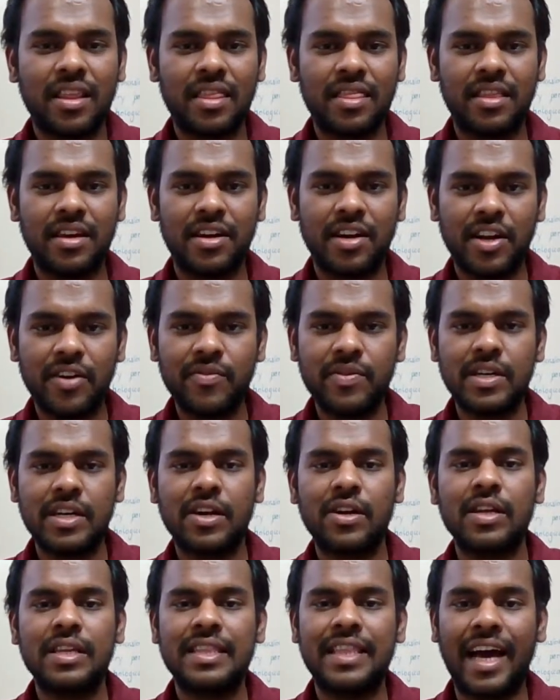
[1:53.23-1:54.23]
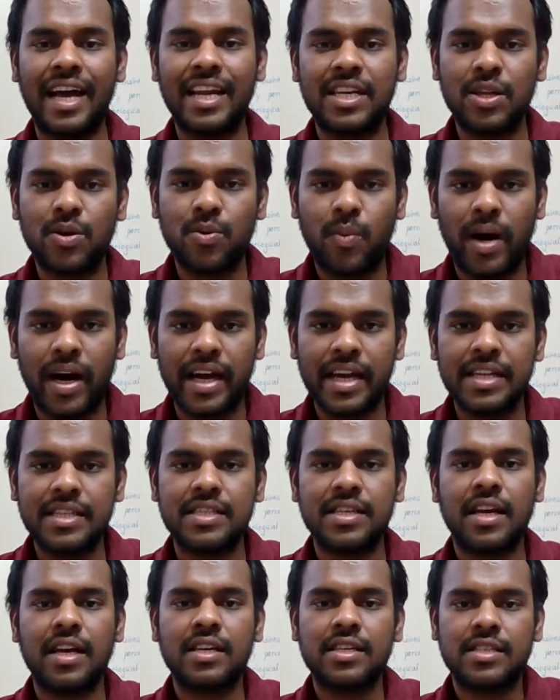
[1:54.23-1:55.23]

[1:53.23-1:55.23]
The river that divides